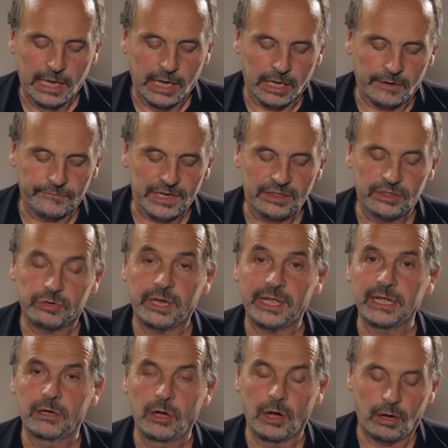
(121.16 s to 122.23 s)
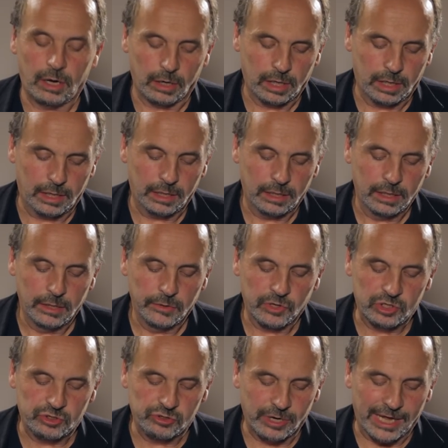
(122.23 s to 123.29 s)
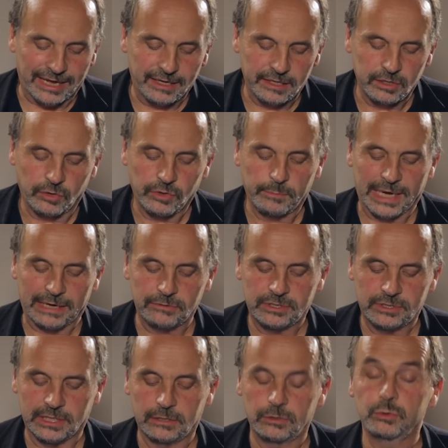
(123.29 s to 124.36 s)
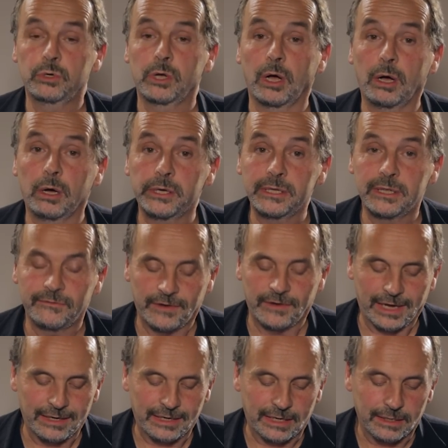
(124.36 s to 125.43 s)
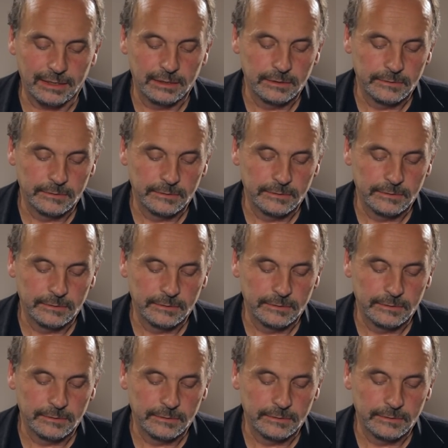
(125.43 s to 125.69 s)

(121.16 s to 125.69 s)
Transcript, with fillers: and of Idre Gok, the dragon on the mountain who guarded the valley.